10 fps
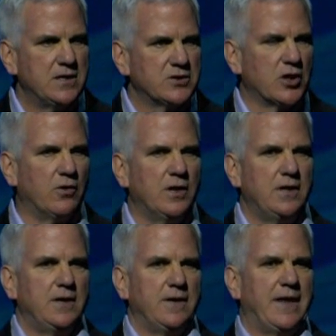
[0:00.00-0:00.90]
So
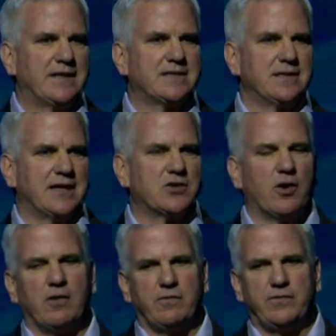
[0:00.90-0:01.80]
that's
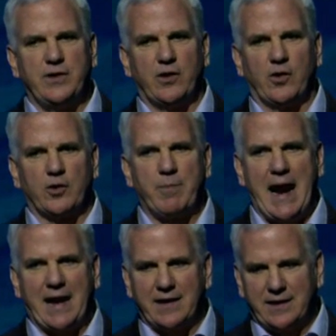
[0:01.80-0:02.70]
sort of, you know, the look
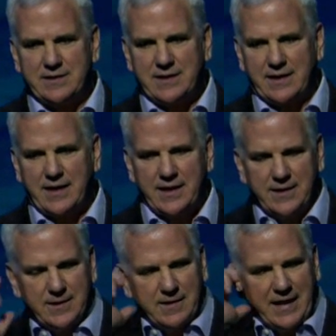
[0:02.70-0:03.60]
back on a
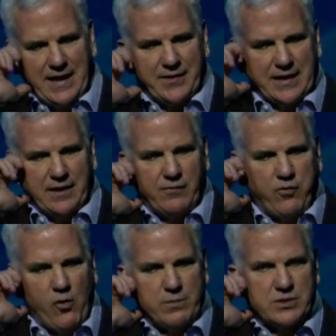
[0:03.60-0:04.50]
decade, and I think it
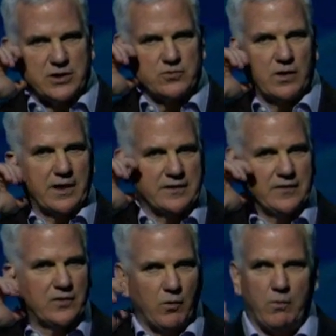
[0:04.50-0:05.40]
informs us
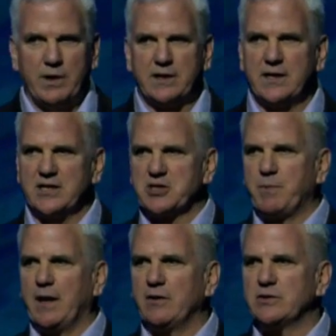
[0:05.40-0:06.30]
relative to what we can
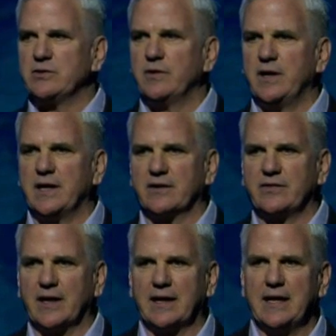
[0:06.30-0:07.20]
aspire to in the
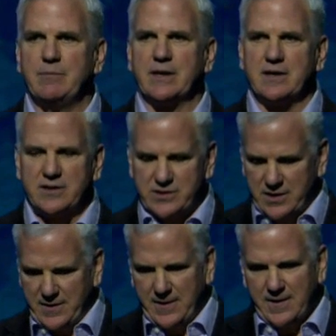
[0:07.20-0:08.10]
next decade, because